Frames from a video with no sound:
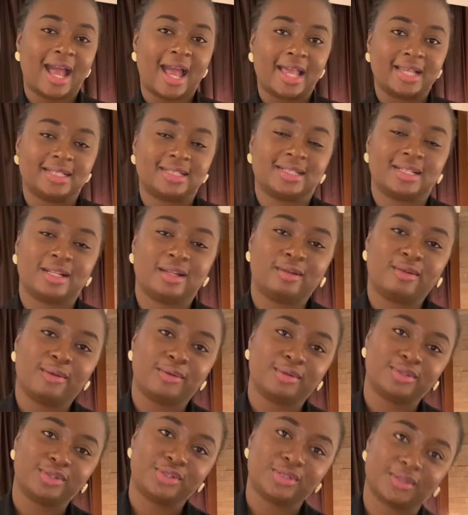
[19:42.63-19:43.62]
I say,
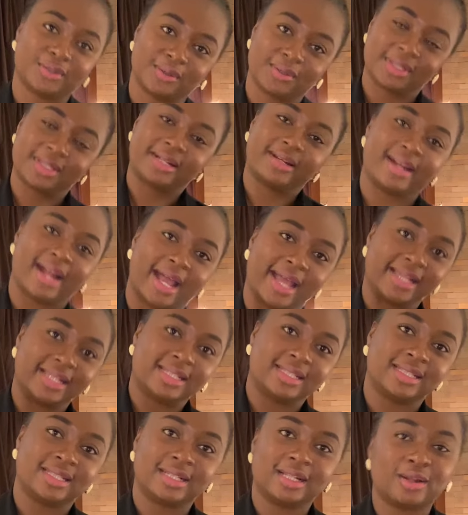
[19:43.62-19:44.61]
Lord Jesus
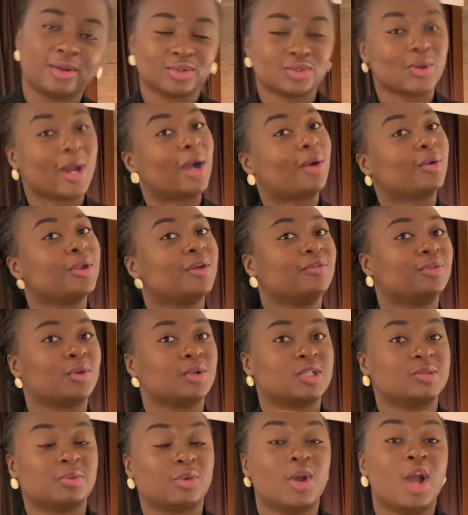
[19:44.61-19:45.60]
Christ. So I couldn't even
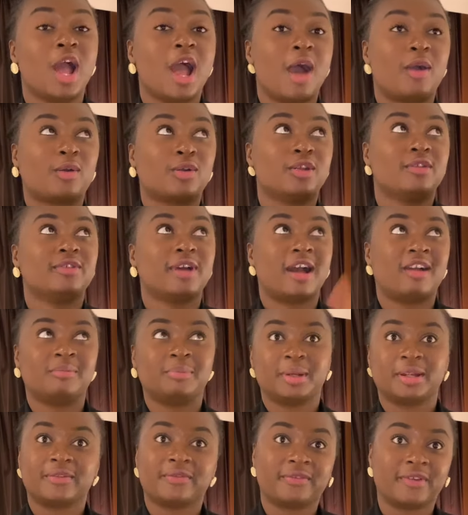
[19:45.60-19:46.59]
talk to her. I couldn't even have
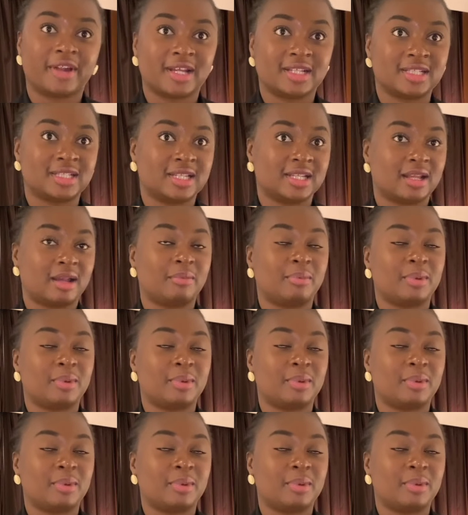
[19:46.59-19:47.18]
breakfast.